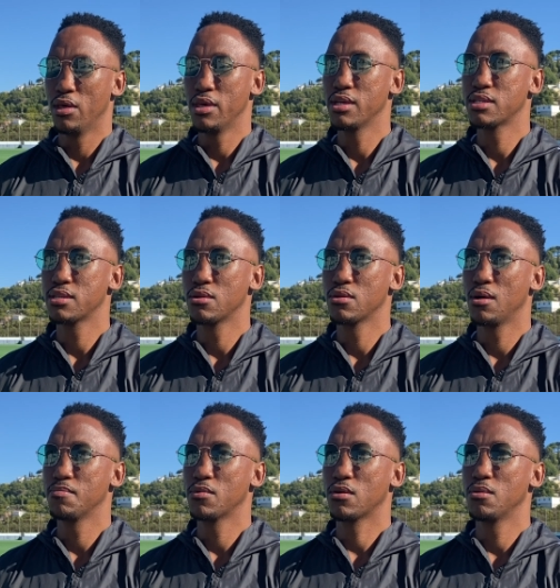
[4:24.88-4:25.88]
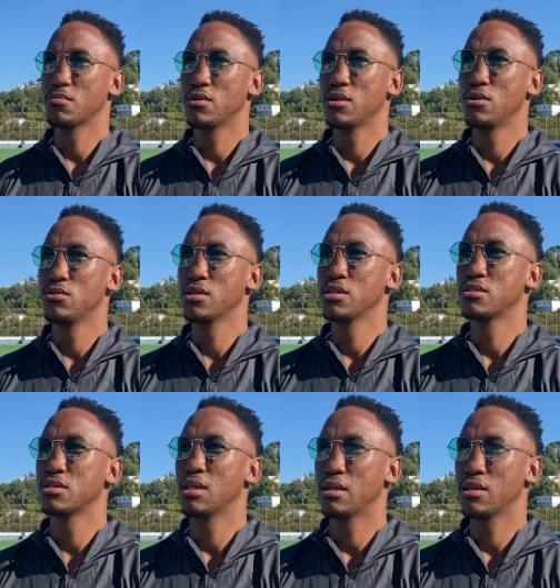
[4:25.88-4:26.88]
Yes, I'll, I'm, I'm going to look
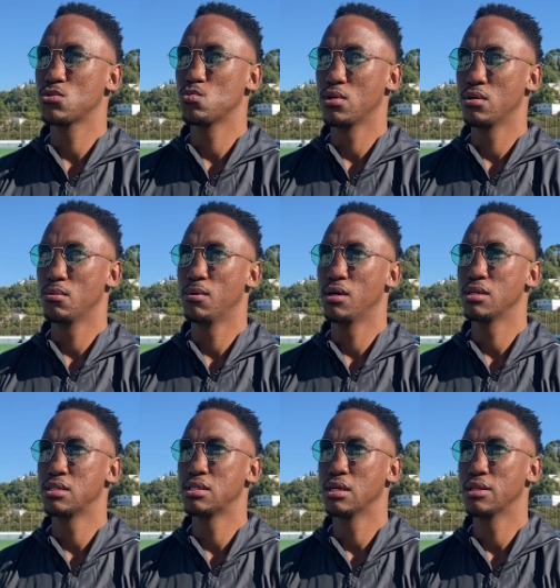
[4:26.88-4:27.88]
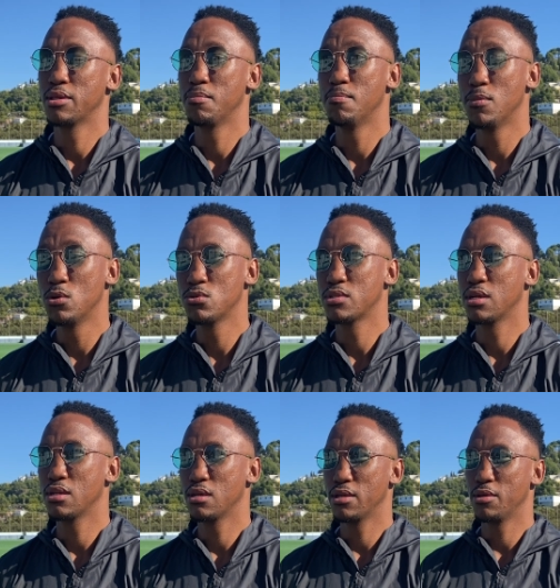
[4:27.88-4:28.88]
into that as well, but uh, the most
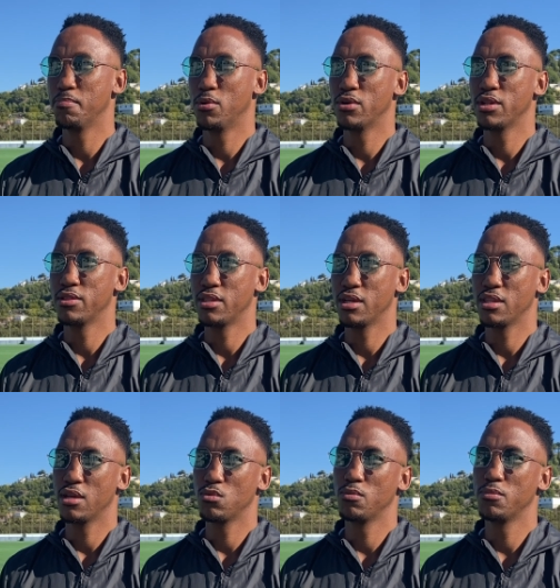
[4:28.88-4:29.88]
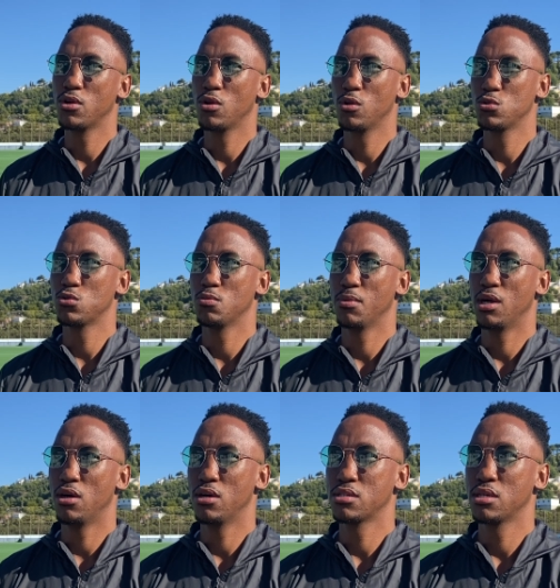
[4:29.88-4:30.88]
uh, important thing that will be close to my
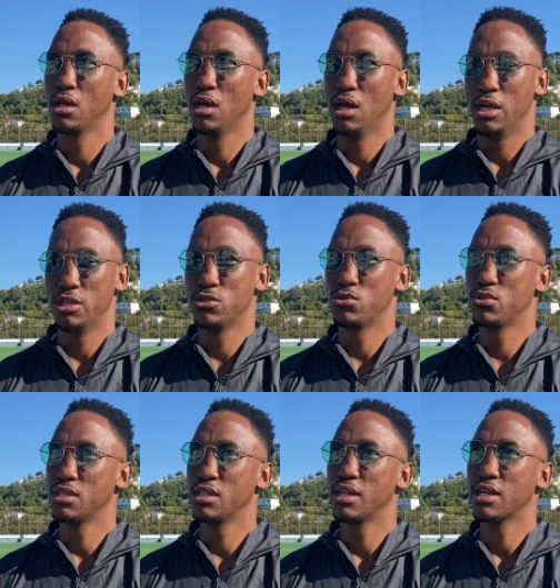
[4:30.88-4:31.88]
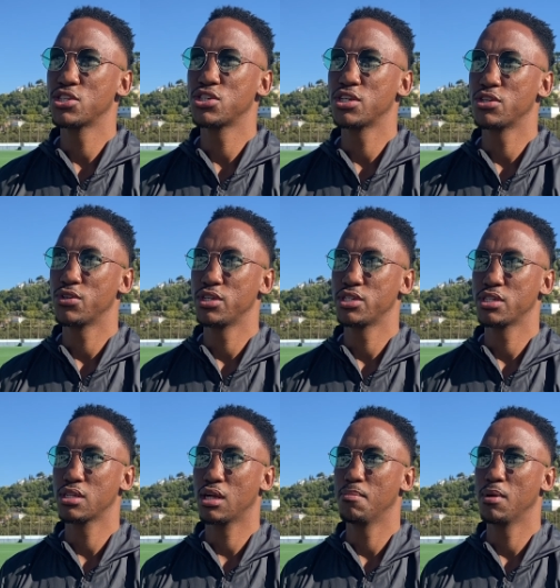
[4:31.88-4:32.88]
heart is to see the next
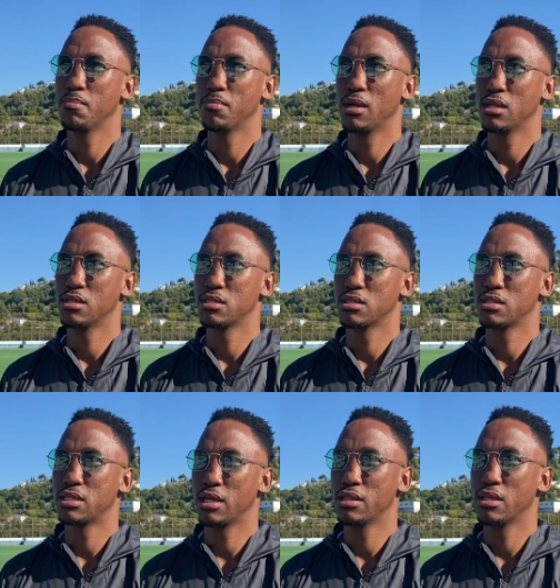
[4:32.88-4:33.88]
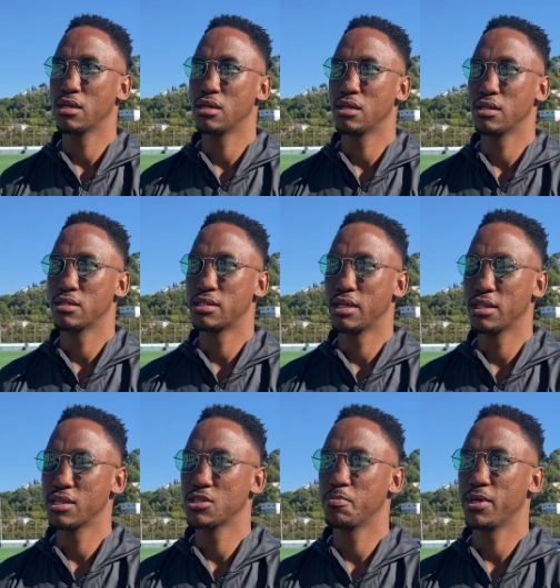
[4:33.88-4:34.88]
generation come up and take their, take
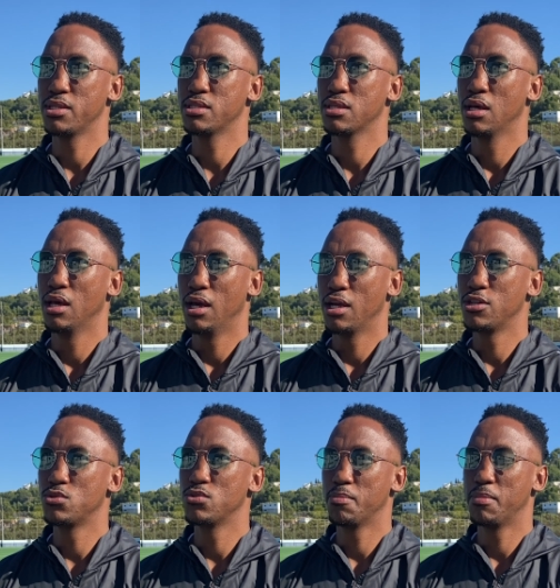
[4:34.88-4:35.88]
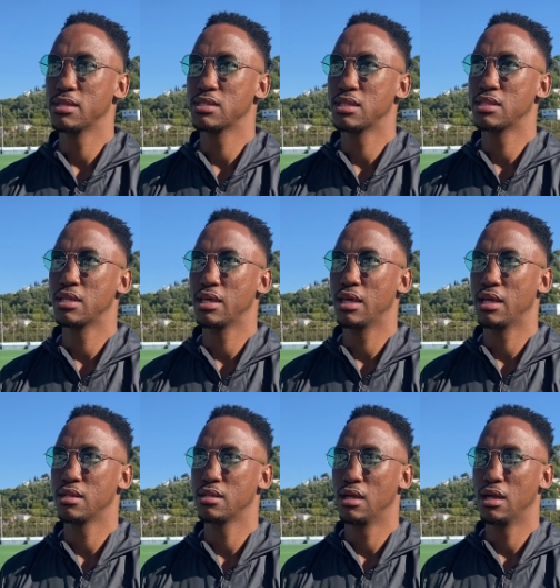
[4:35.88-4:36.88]
their space and do the best that they
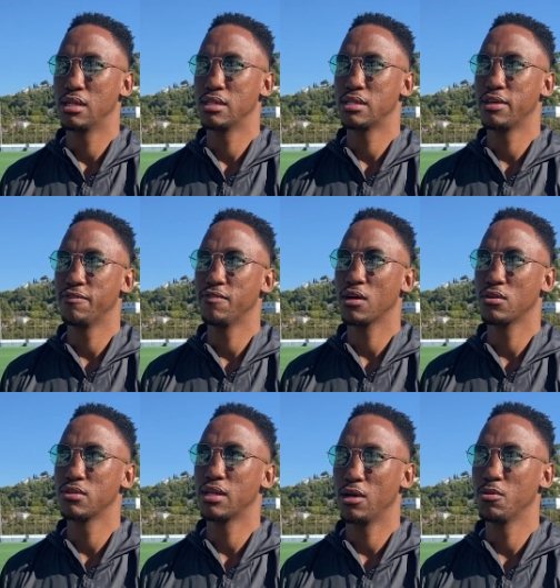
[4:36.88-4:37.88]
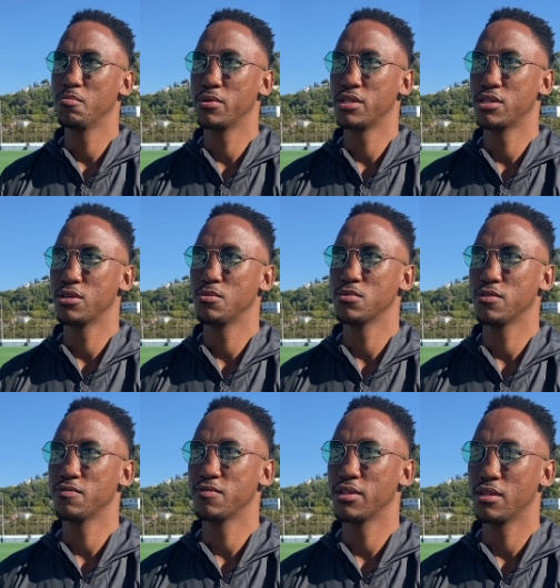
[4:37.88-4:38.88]
can. And if I could help in terms
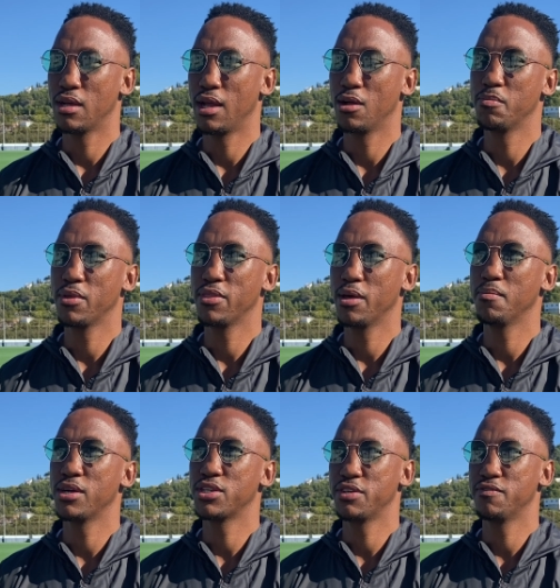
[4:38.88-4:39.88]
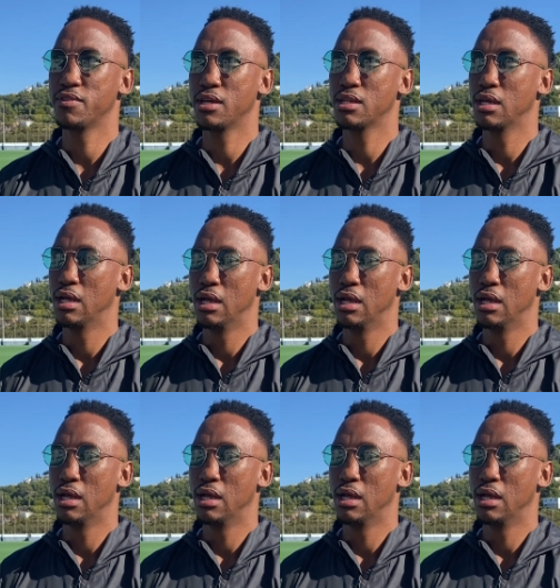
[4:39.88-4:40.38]
of helping them achieve that,